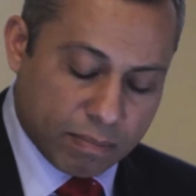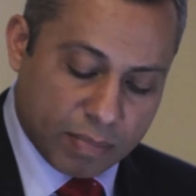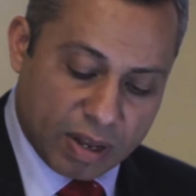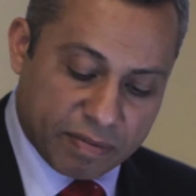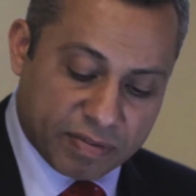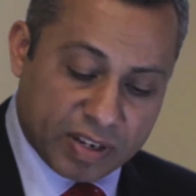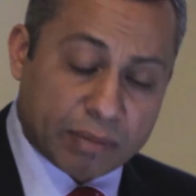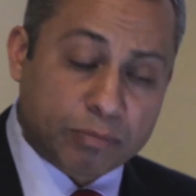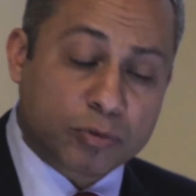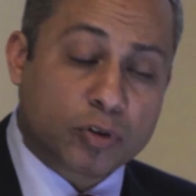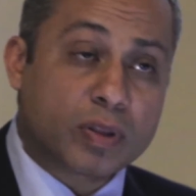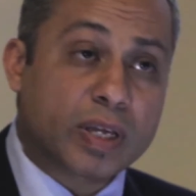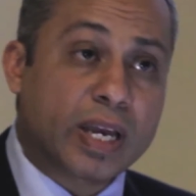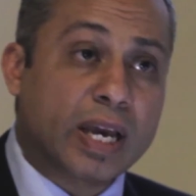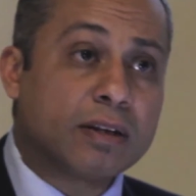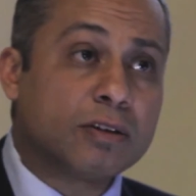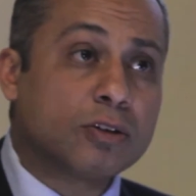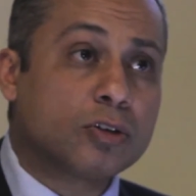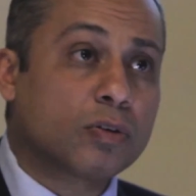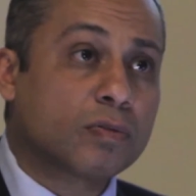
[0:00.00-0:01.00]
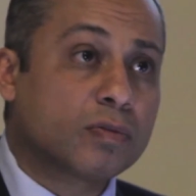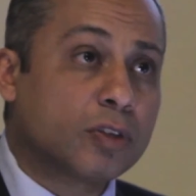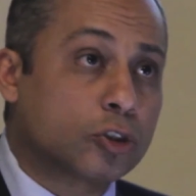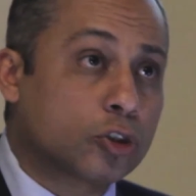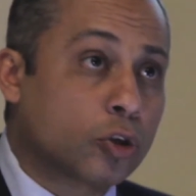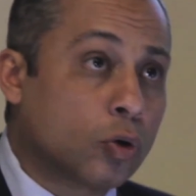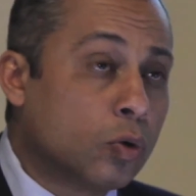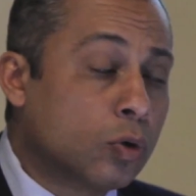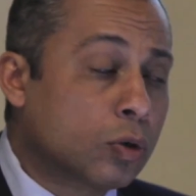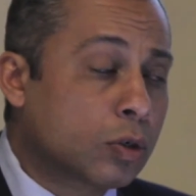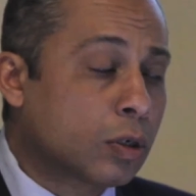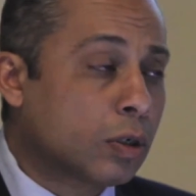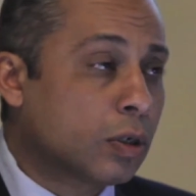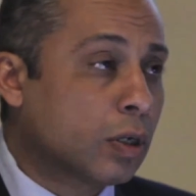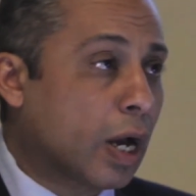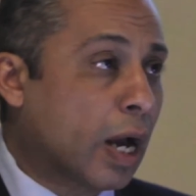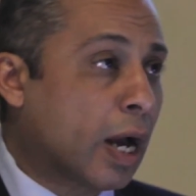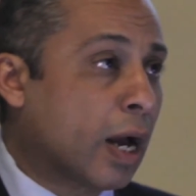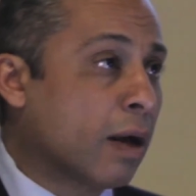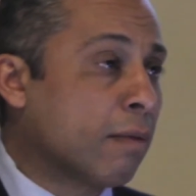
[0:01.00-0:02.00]
I've come to the end of the talk,
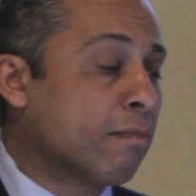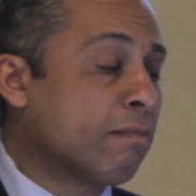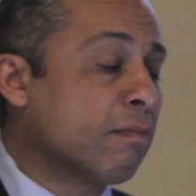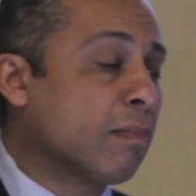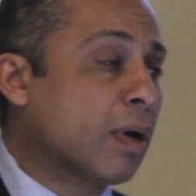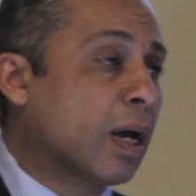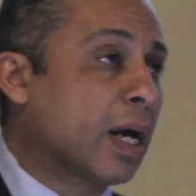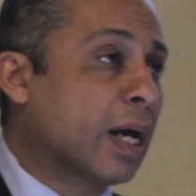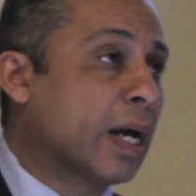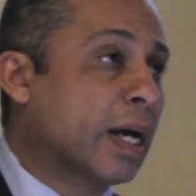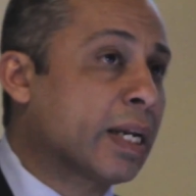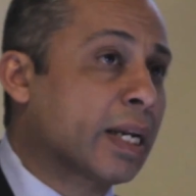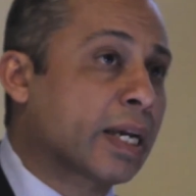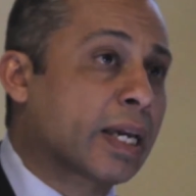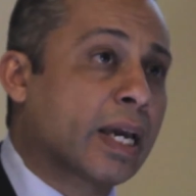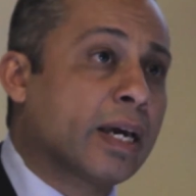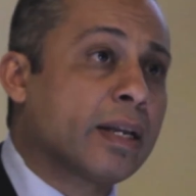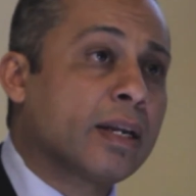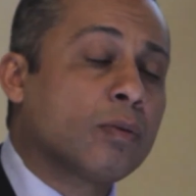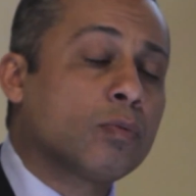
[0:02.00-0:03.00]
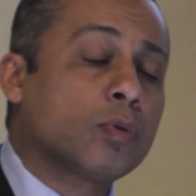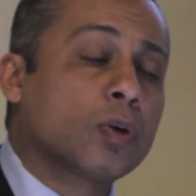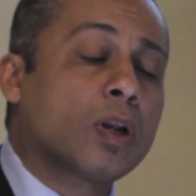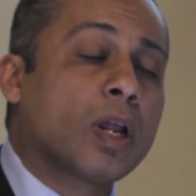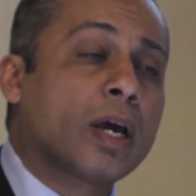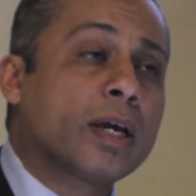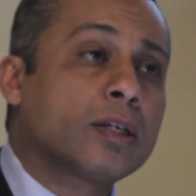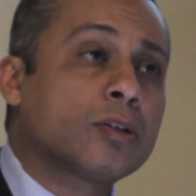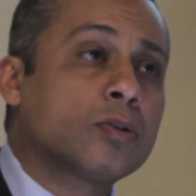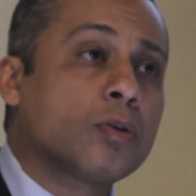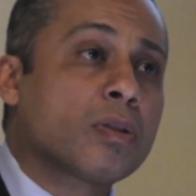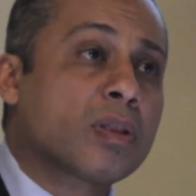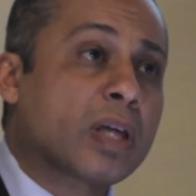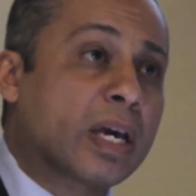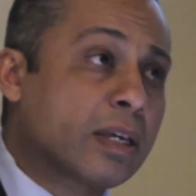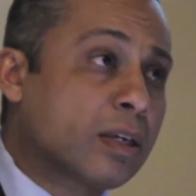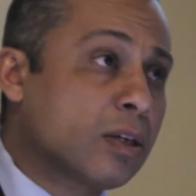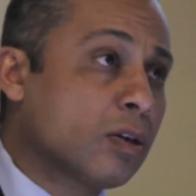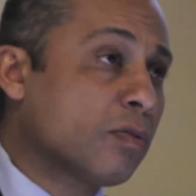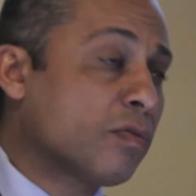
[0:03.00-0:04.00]
and again I would like to
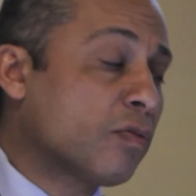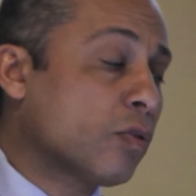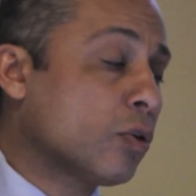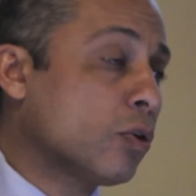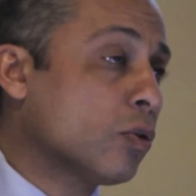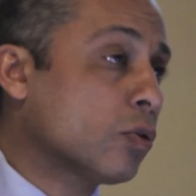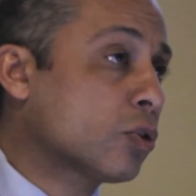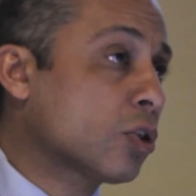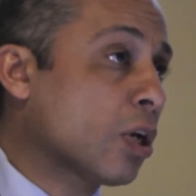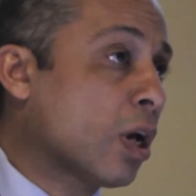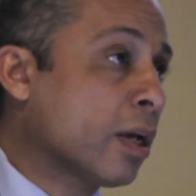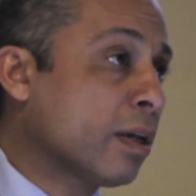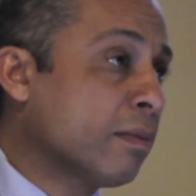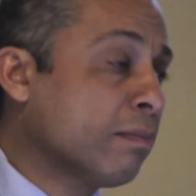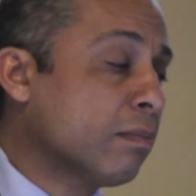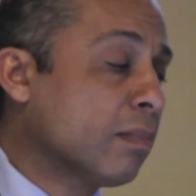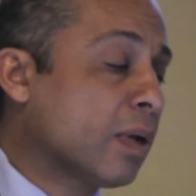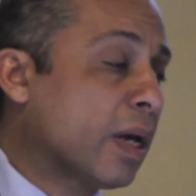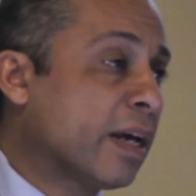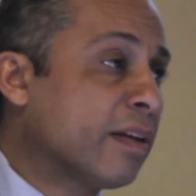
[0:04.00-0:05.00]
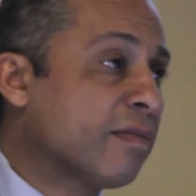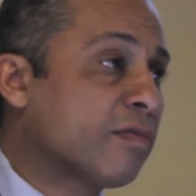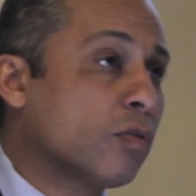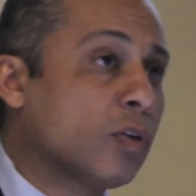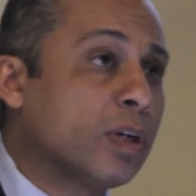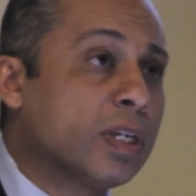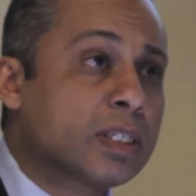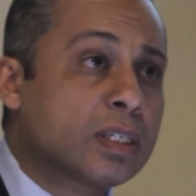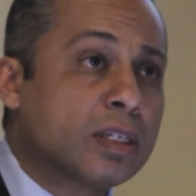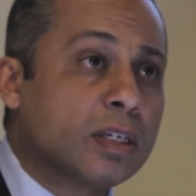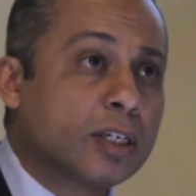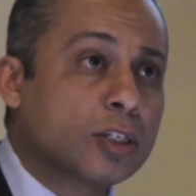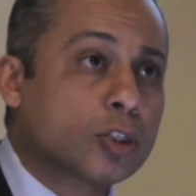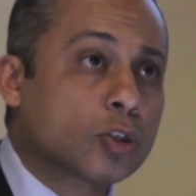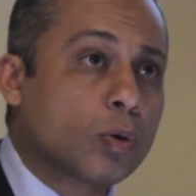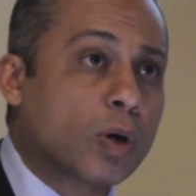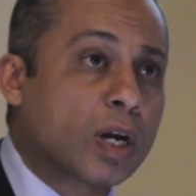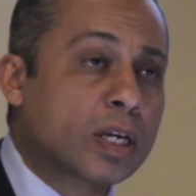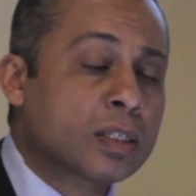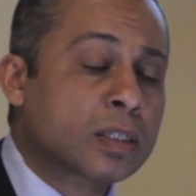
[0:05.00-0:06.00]
thank you for your time and for listening
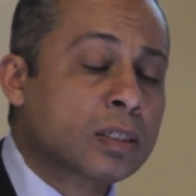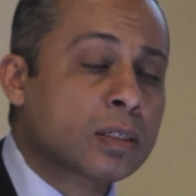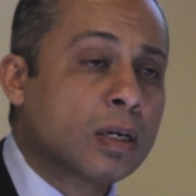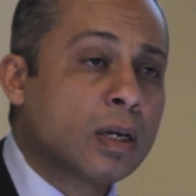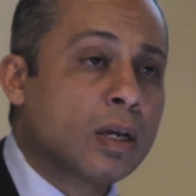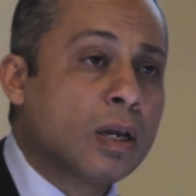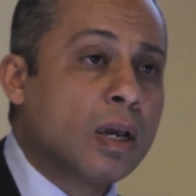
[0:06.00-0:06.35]
to us.